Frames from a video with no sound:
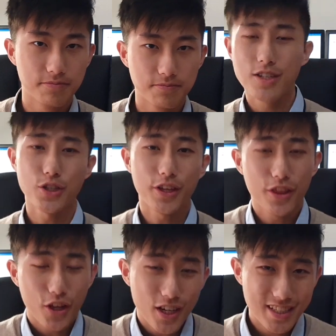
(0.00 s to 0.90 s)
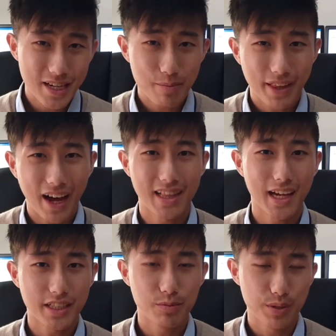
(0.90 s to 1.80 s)
So the third tip that I'd
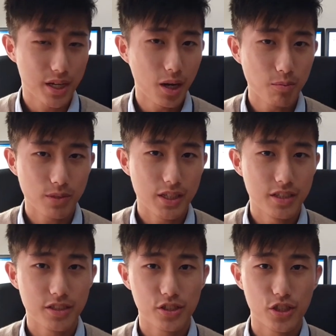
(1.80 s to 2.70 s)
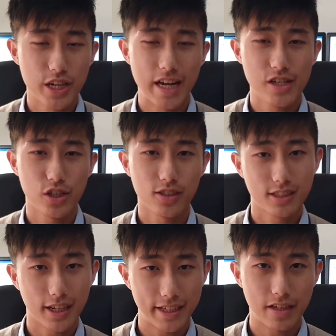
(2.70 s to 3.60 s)
like to bring up is to change your
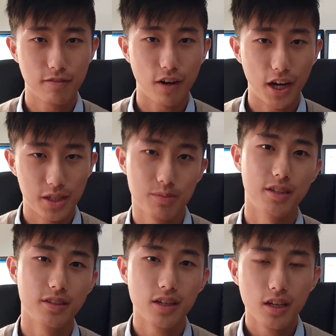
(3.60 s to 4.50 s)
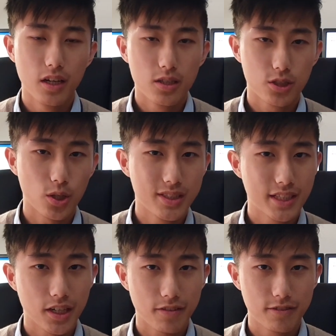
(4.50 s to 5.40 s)
study environment. So
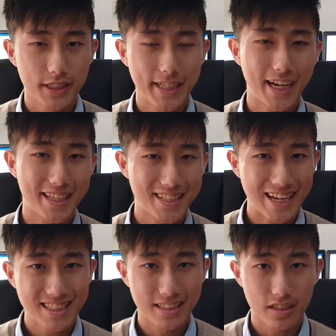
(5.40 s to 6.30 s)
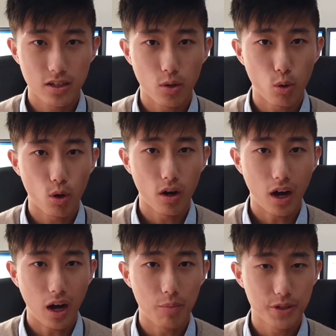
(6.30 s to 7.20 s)
instead of sitting at the desk or
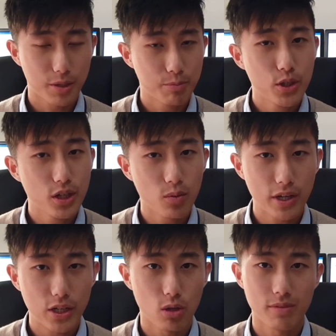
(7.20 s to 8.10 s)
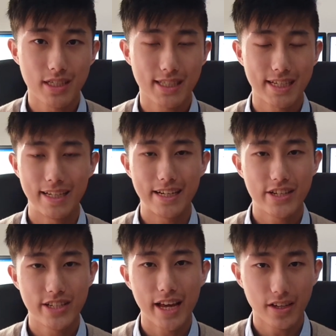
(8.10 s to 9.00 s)
the computer where you normally sit
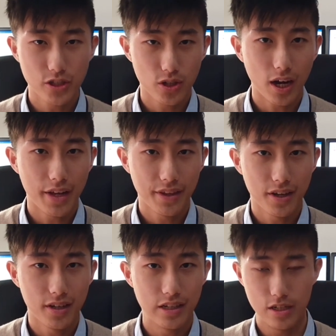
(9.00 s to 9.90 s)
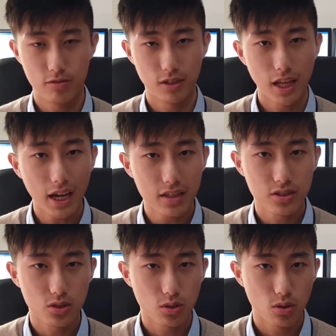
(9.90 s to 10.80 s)
each day to either
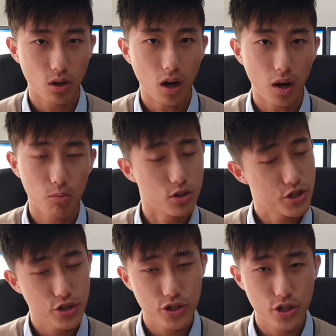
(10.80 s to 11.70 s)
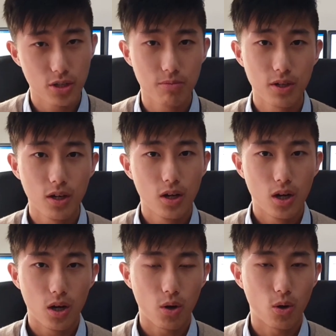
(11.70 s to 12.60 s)
relax, watch YouTube,
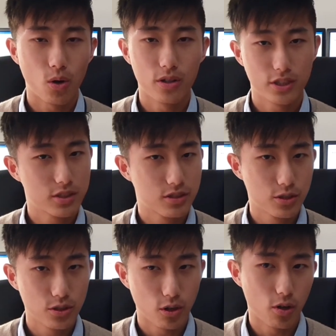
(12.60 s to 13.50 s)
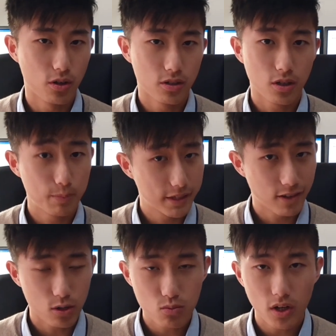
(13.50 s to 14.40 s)
or just do your bit of
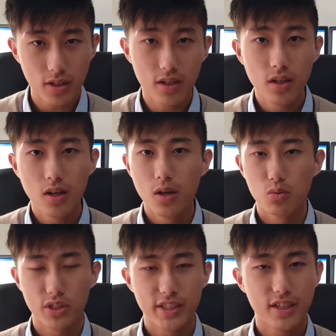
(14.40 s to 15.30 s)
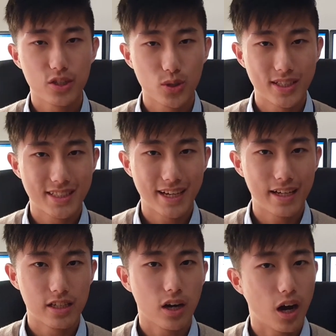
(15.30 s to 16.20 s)
homework, what you can do
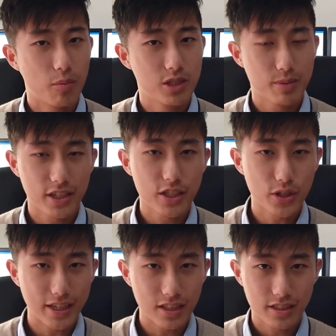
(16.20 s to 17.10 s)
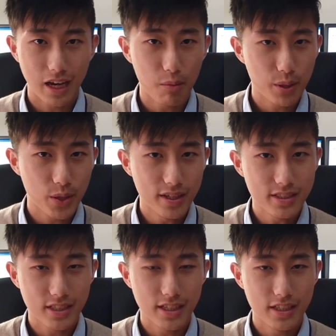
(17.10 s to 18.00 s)
instead, especially during exam
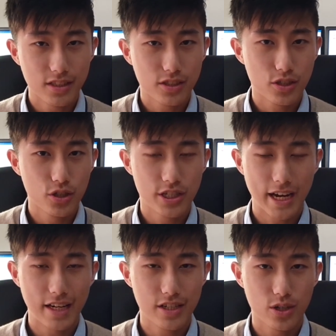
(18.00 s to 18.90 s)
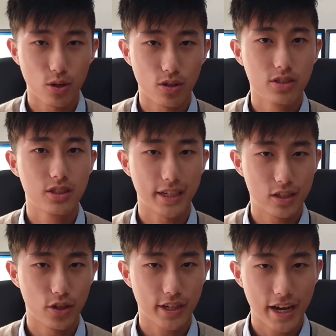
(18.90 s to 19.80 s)
periods, is to change your study
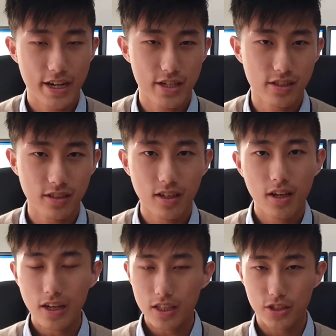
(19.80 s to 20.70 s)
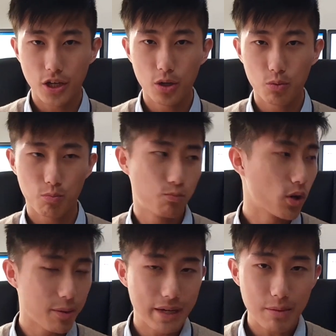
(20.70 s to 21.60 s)
location. So
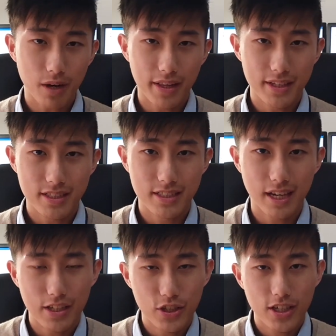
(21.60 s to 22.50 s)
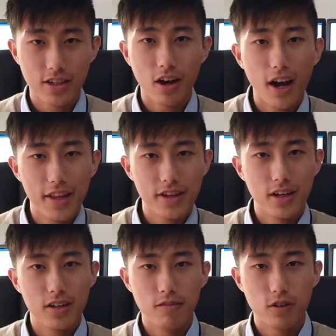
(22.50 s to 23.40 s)
what I mean by this is that you can
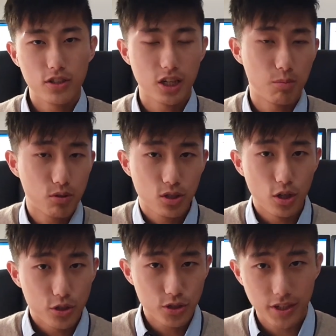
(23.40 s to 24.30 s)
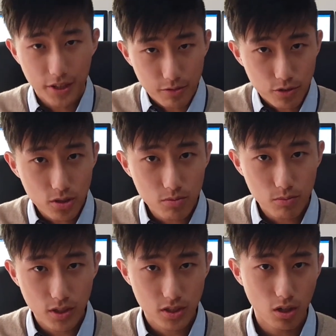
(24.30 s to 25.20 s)
either, for example, go into another room
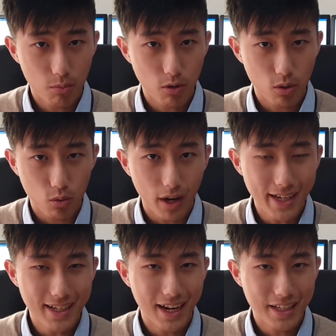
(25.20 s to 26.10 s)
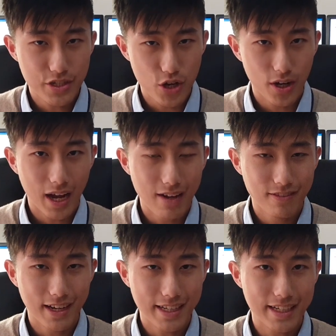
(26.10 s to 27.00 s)
where it's a lot more quiet and you don't have
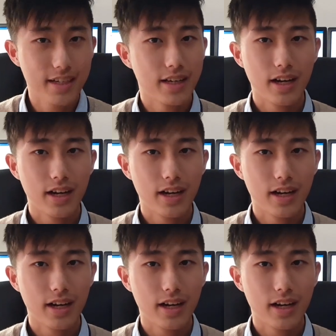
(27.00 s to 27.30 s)
any